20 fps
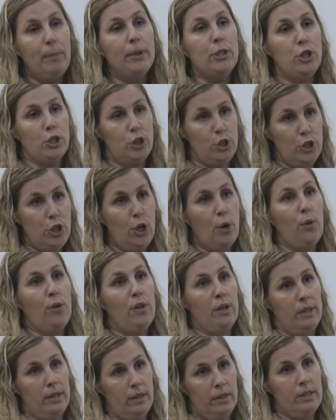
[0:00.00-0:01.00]
but just know
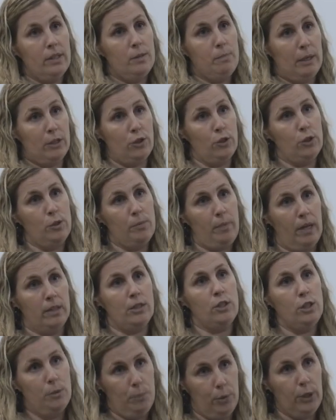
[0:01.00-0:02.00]
the special
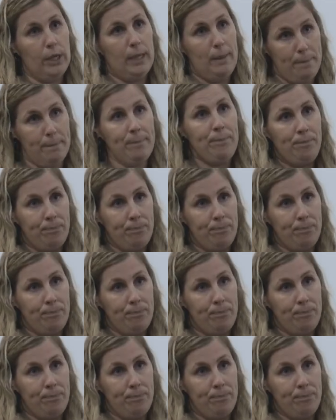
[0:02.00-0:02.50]
spots to put it.